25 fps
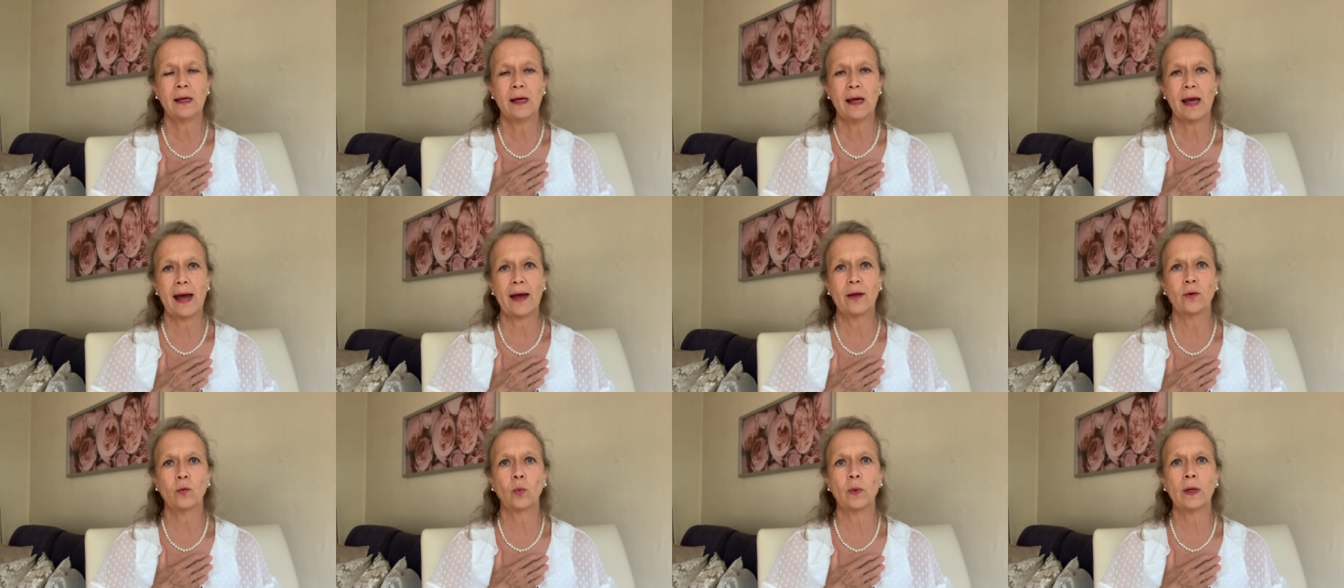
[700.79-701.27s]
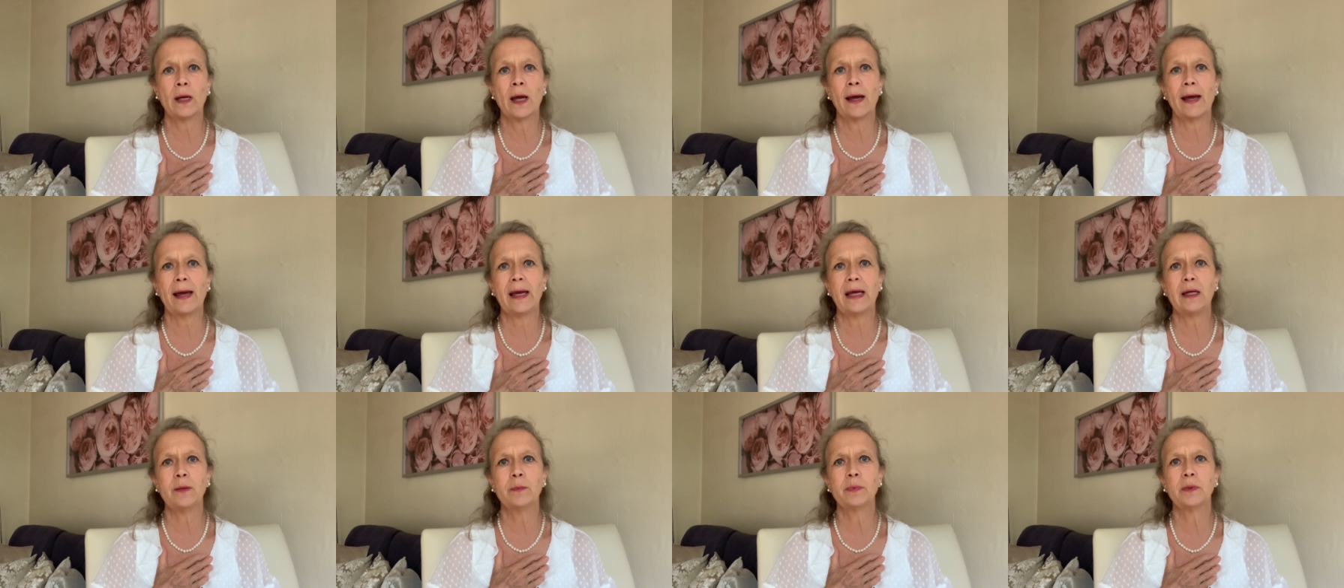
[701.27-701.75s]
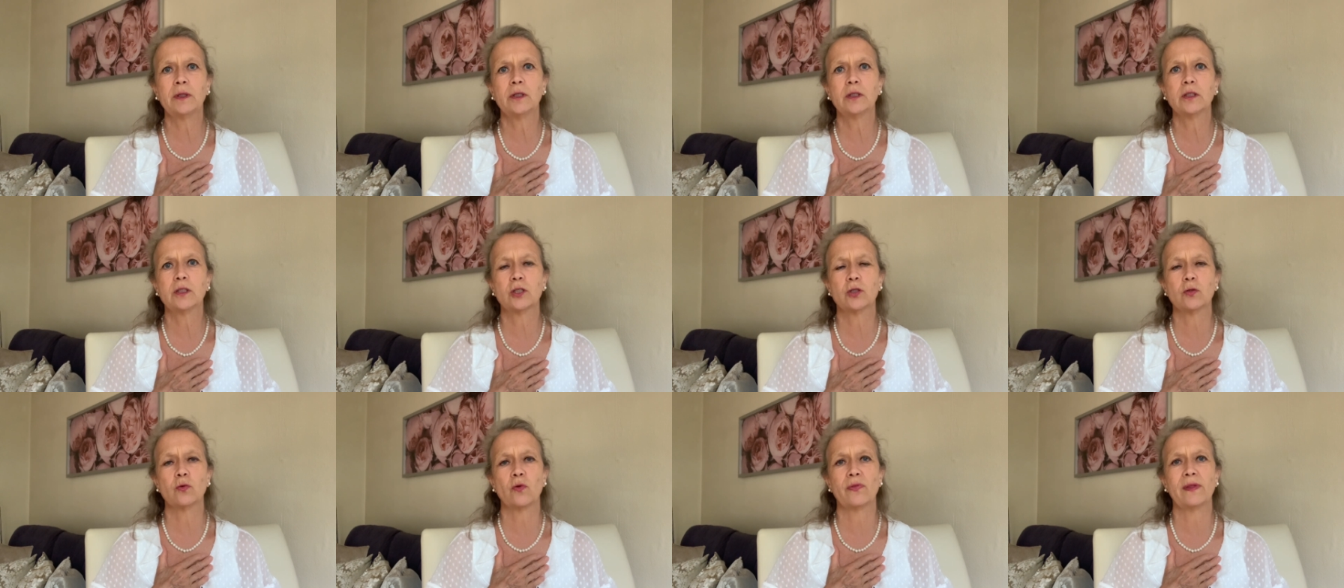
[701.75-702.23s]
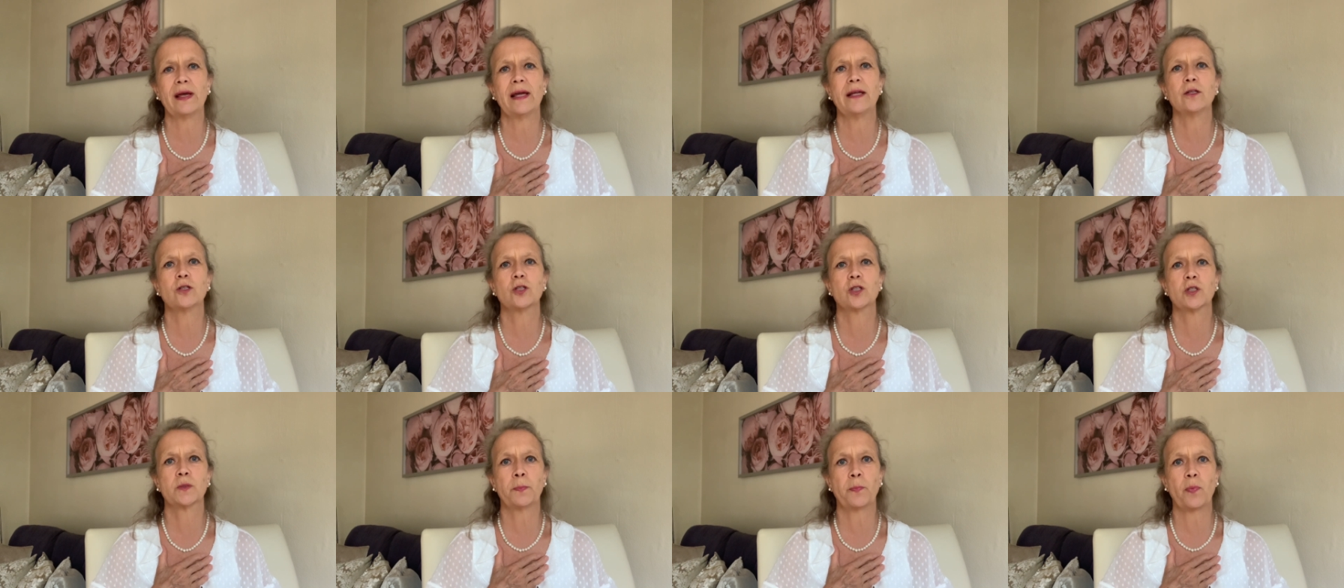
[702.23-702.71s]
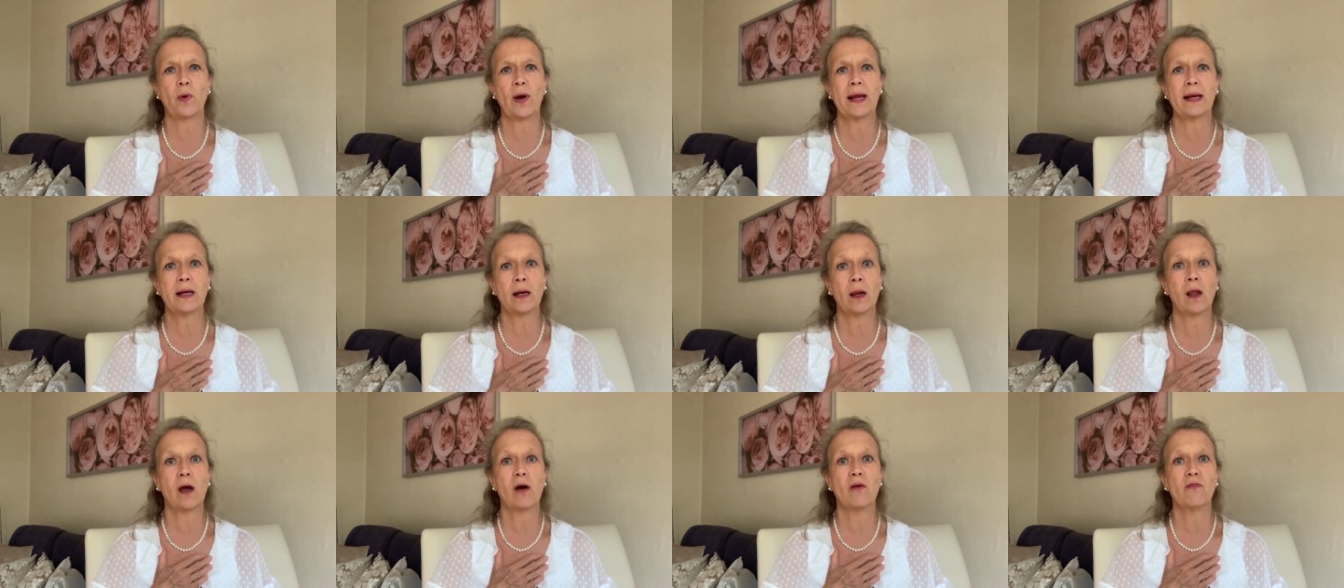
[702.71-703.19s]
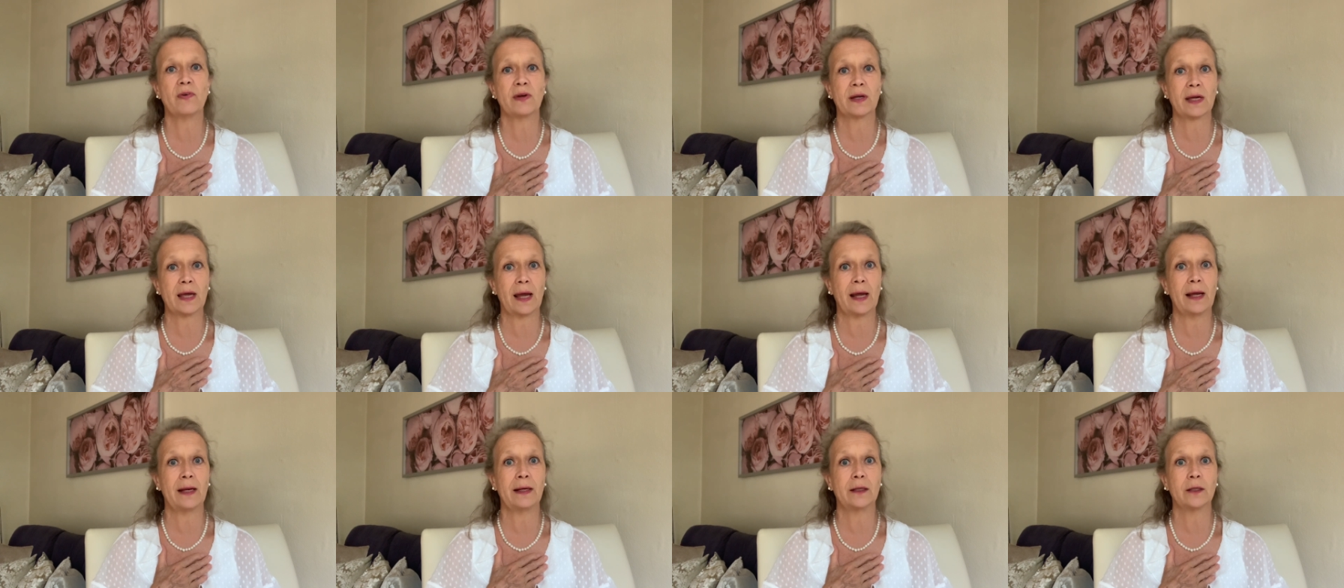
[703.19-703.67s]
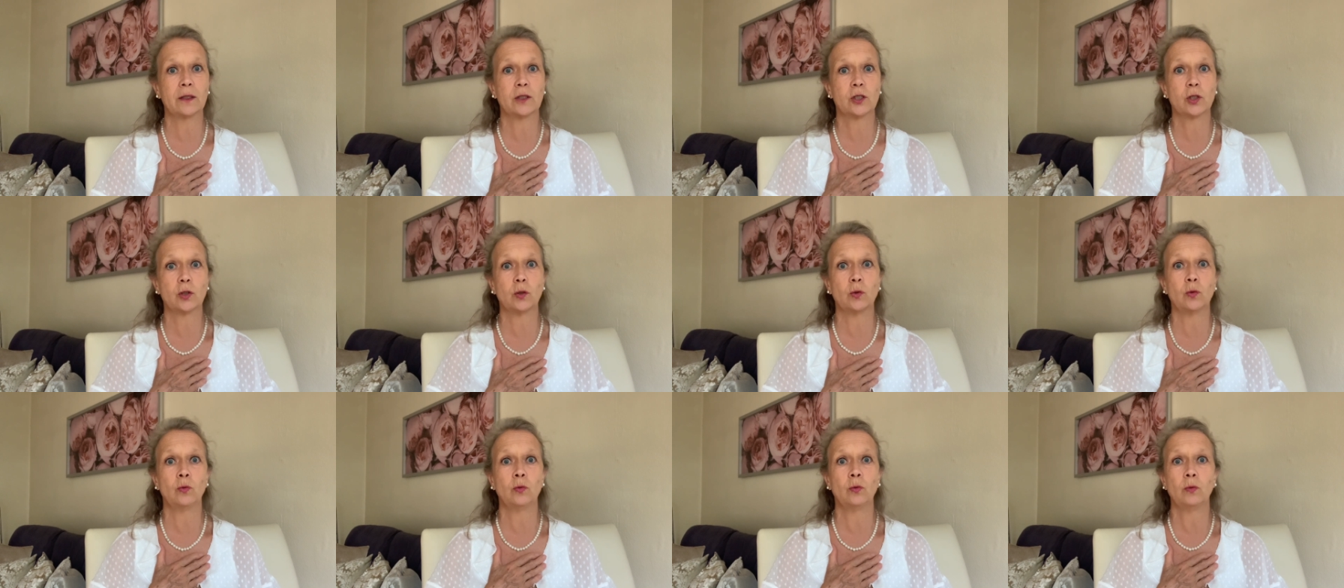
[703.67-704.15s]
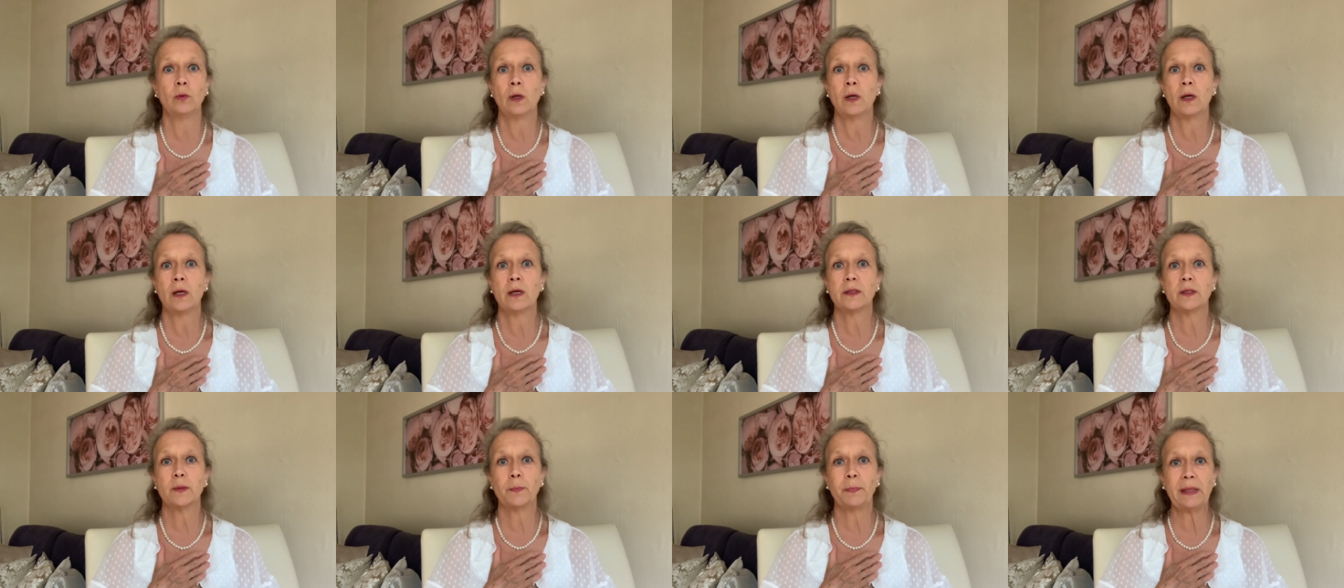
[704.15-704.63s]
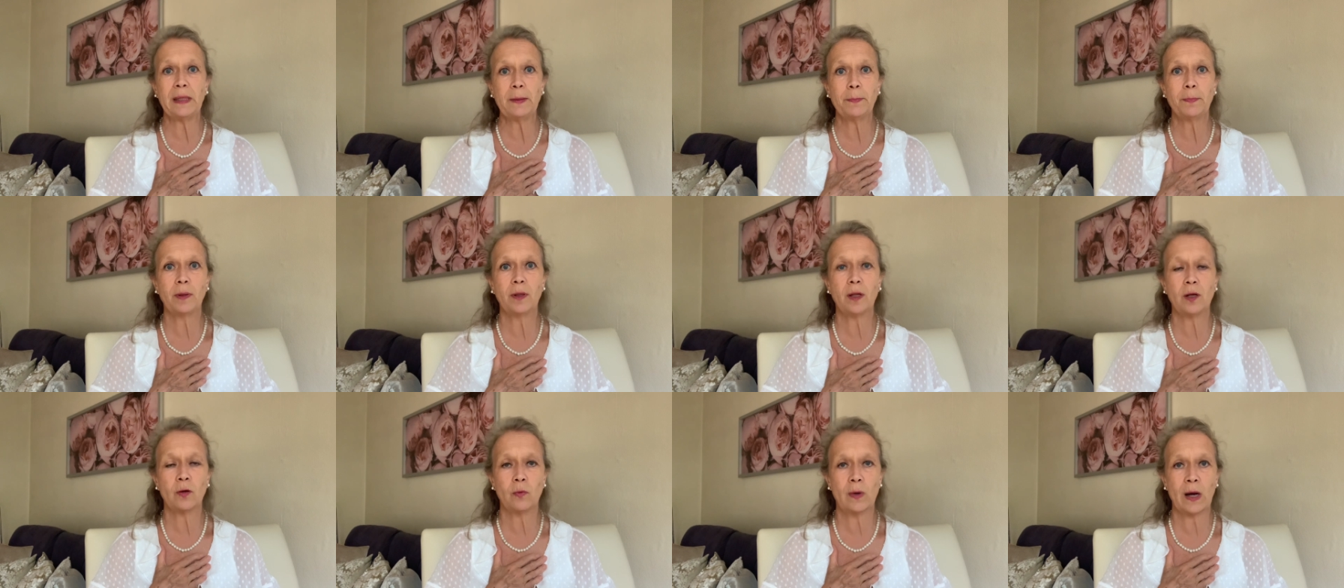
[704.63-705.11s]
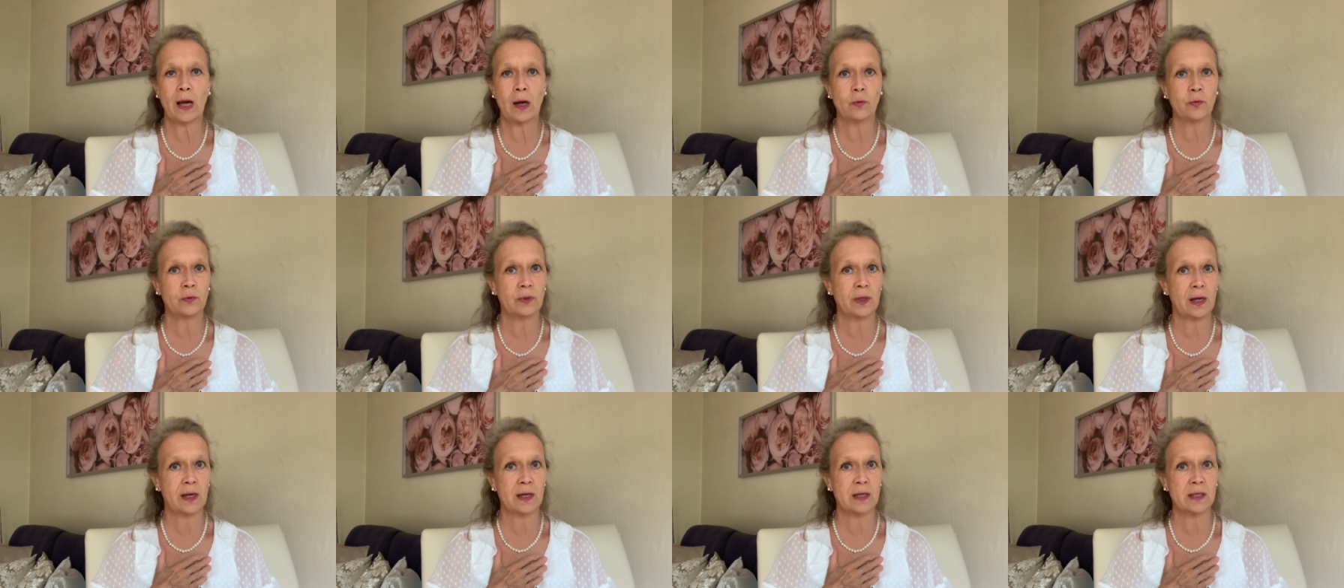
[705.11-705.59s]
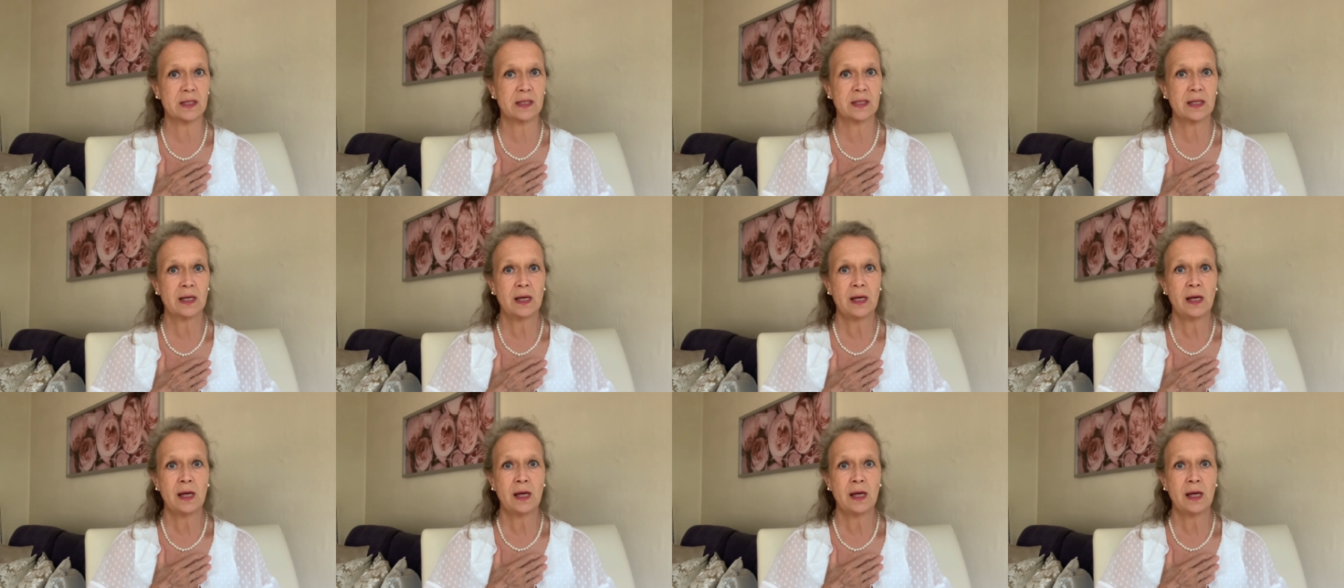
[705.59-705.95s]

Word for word: and we are able to then spread love again to the people around us